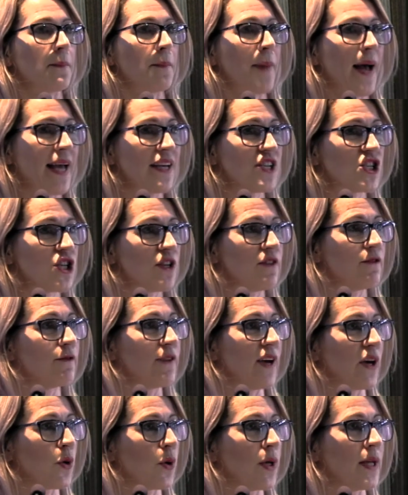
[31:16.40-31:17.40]
patient
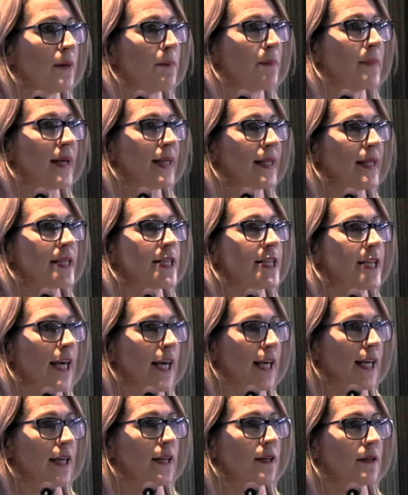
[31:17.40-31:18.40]

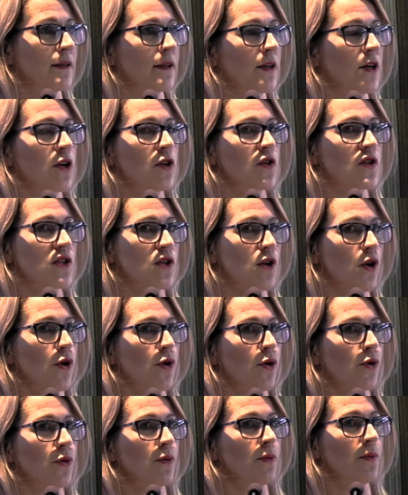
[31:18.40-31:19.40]
variability.
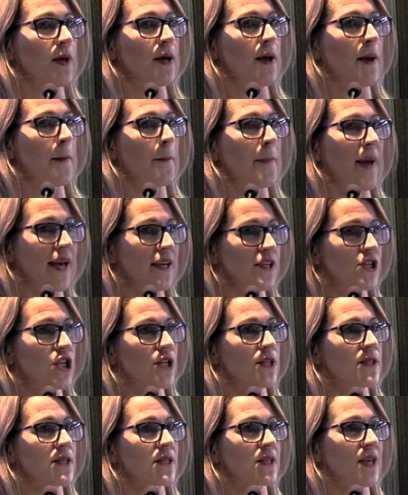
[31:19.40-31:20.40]
So
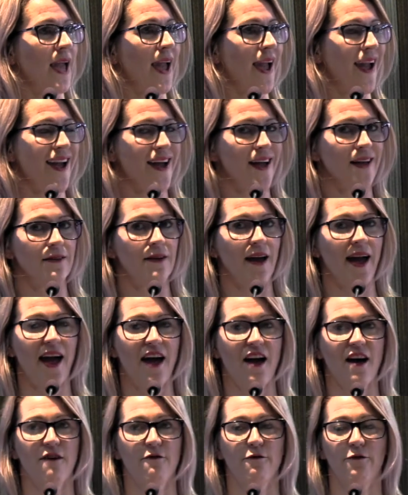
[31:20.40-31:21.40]
patients can
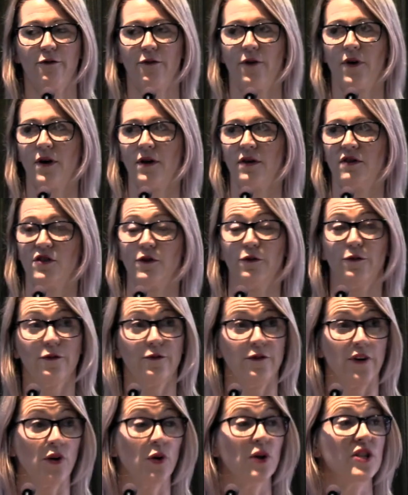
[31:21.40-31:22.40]
have
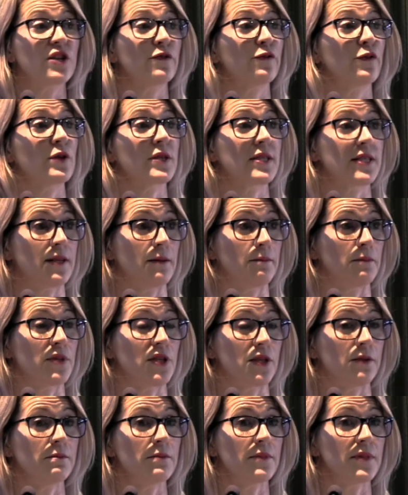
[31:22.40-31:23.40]
very different
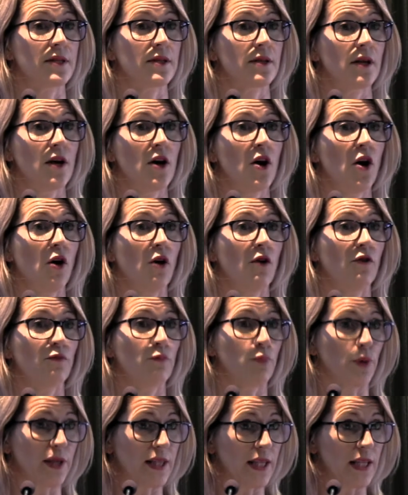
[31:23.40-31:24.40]
symptoms
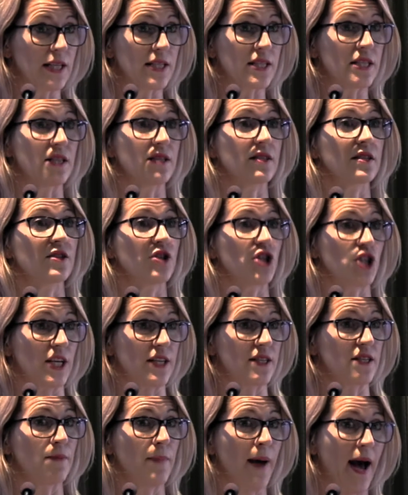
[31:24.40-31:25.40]
of breathlessness and
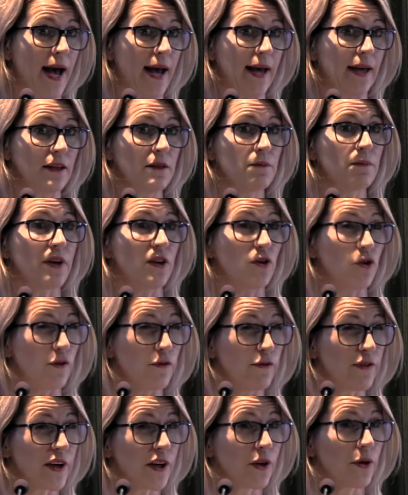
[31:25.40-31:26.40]
chest pain, but
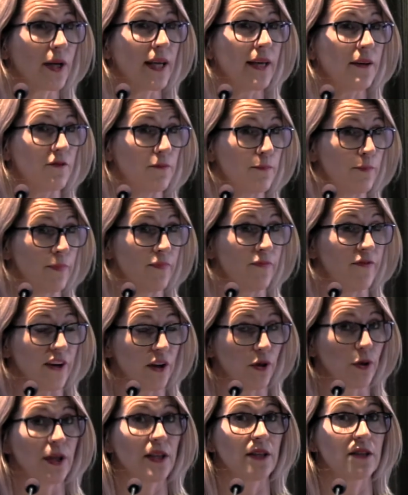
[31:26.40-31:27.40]
very,
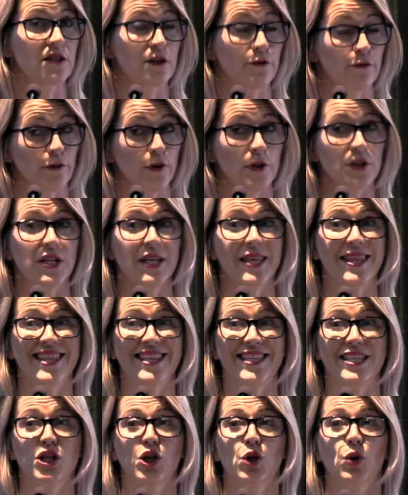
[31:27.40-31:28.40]
very different in
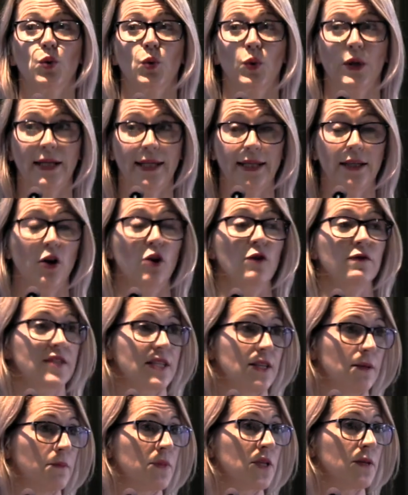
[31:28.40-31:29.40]
the degree of
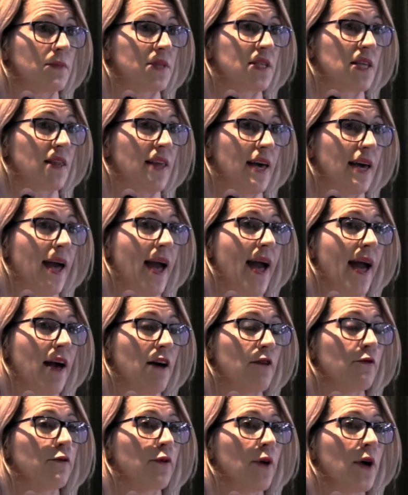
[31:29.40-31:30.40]
symptoms that they
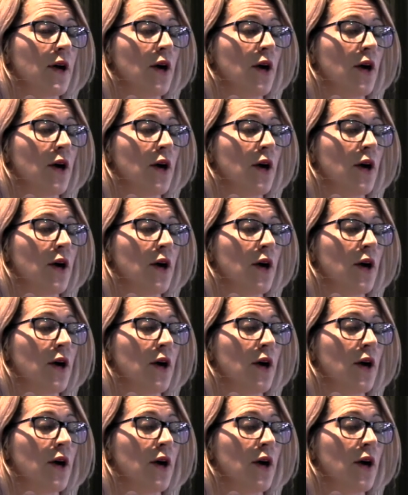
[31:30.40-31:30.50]
have.